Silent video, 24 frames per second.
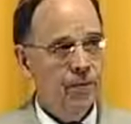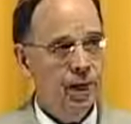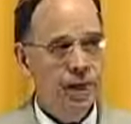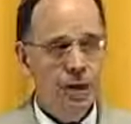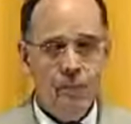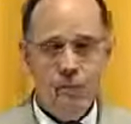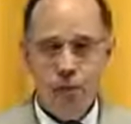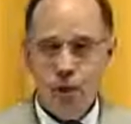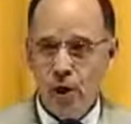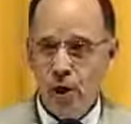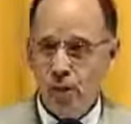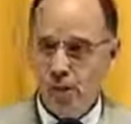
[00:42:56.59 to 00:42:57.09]

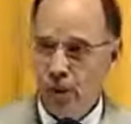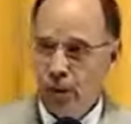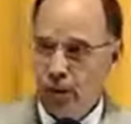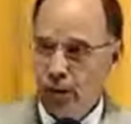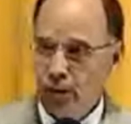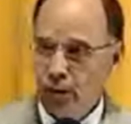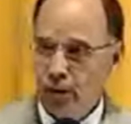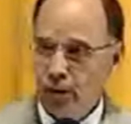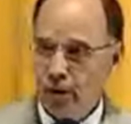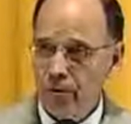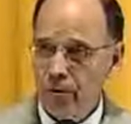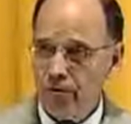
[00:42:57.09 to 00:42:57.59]
And point
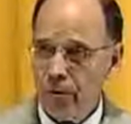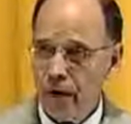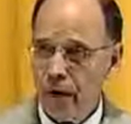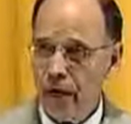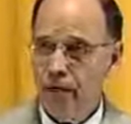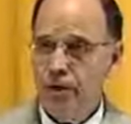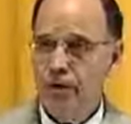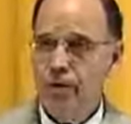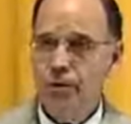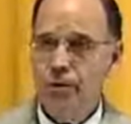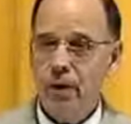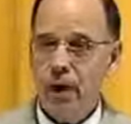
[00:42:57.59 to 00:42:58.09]
people in
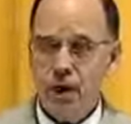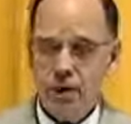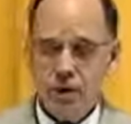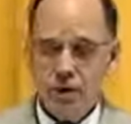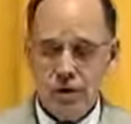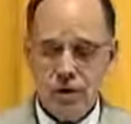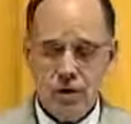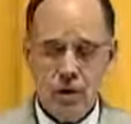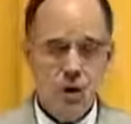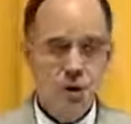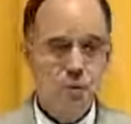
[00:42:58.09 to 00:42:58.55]
right directions,